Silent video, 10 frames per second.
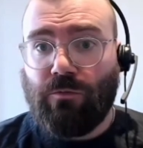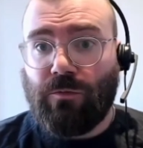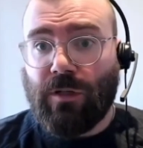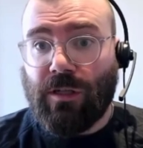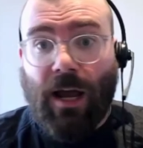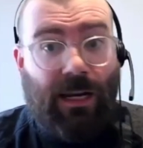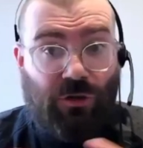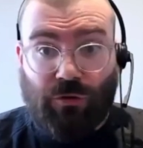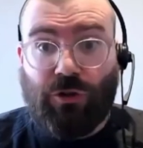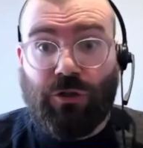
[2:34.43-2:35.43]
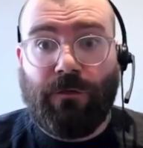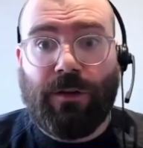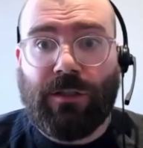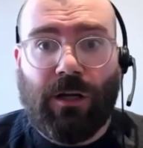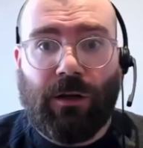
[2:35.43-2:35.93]
design is crucial for
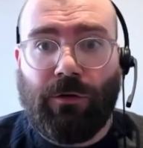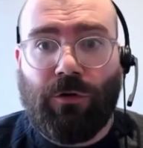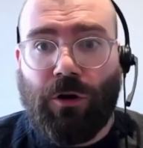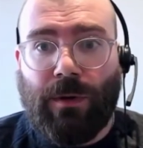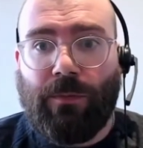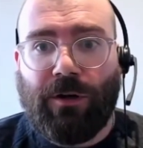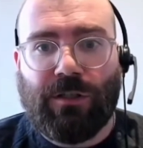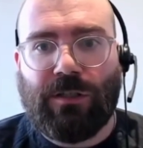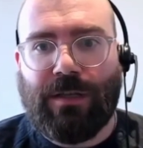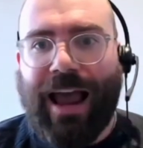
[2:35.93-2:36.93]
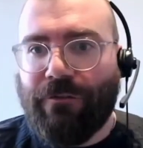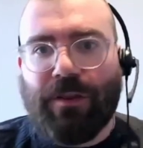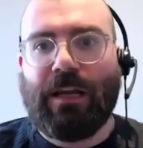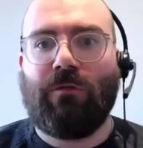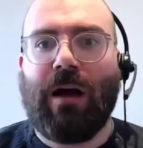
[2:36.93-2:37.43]
the circular economy because
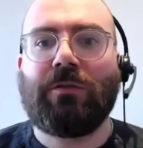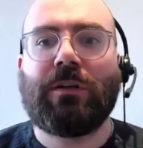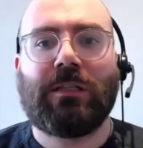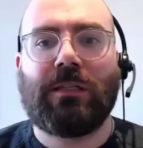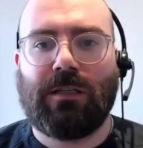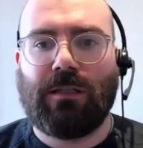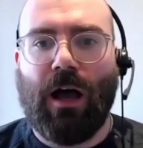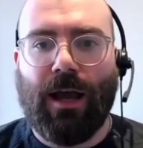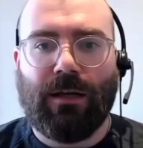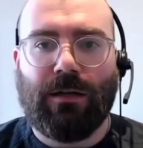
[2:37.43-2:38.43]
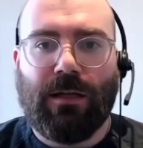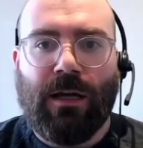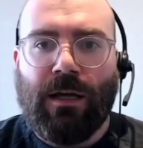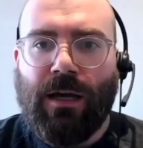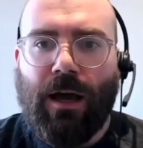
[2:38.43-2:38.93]
everything around us is designed.
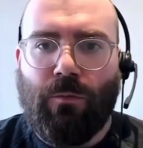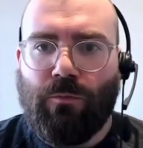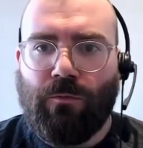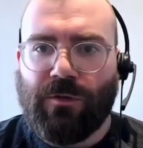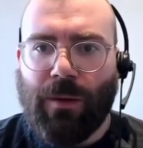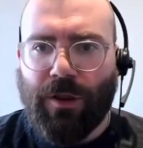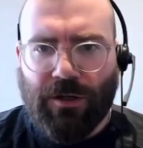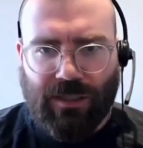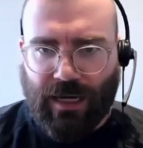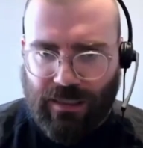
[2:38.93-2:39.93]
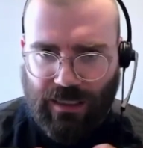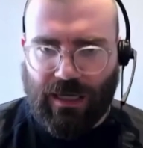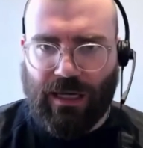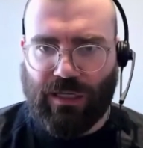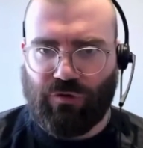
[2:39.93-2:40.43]
Some of those things,
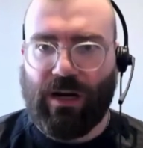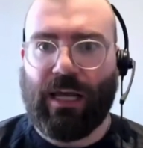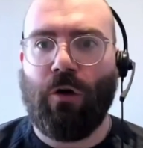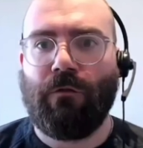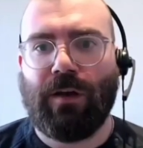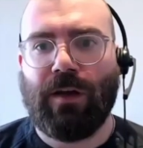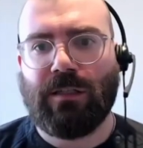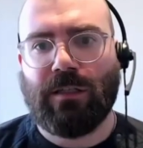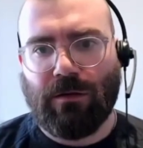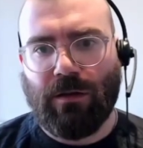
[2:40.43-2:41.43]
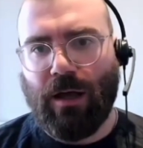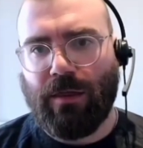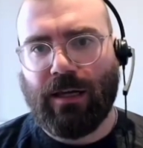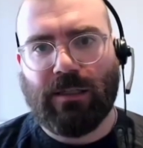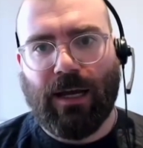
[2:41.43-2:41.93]
it's really obvious,
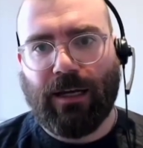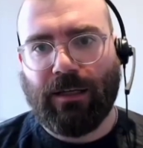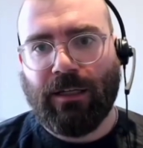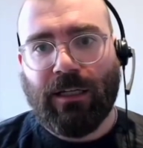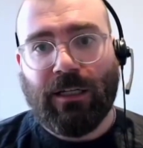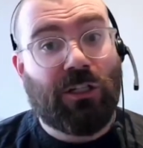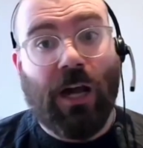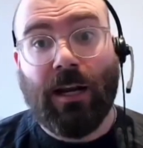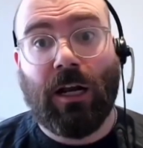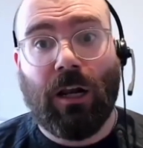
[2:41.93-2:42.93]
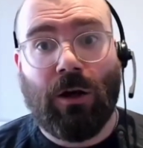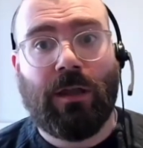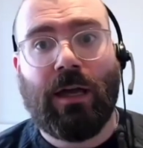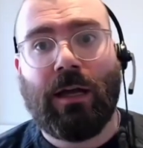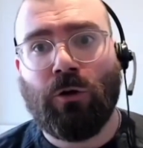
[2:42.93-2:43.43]
things like designer
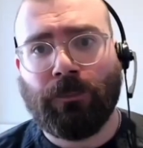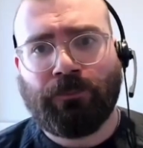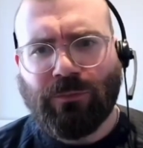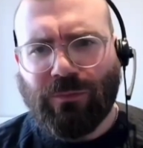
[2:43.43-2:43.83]
clothing or